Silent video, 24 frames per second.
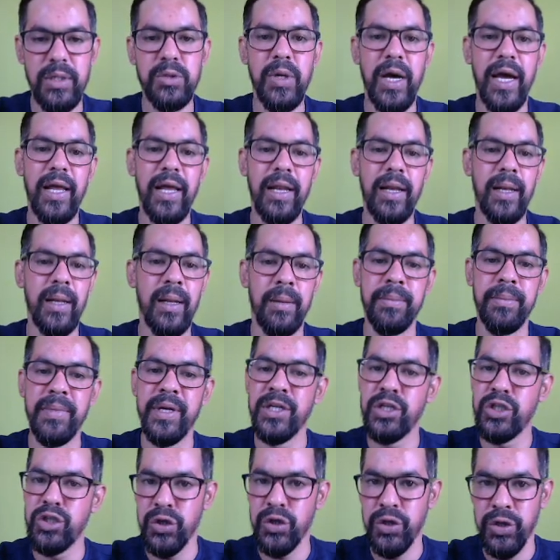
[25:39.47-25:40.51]
so I'll
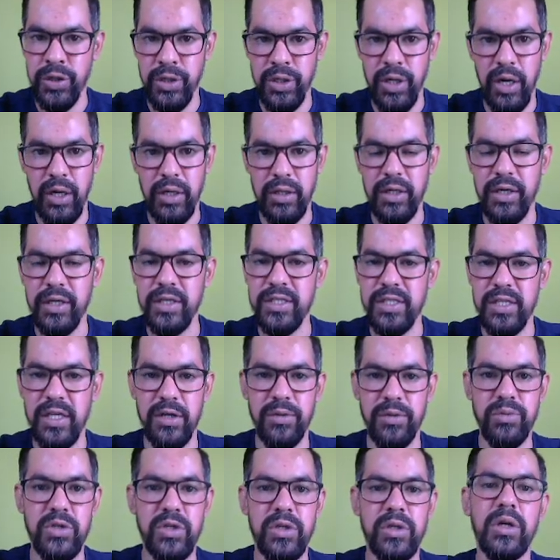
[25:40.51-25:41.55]
mention in the
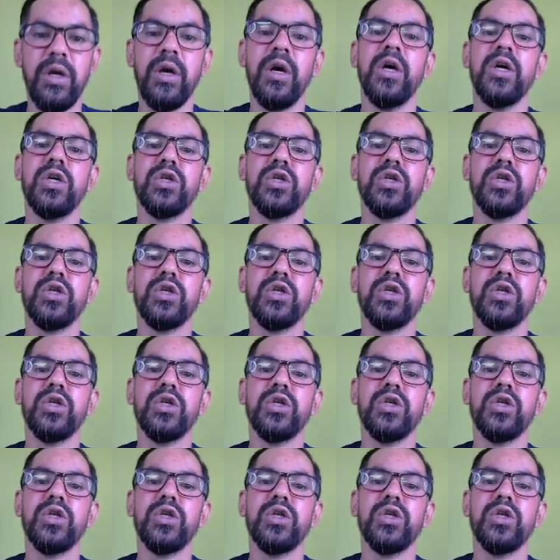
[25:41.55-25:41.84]
description.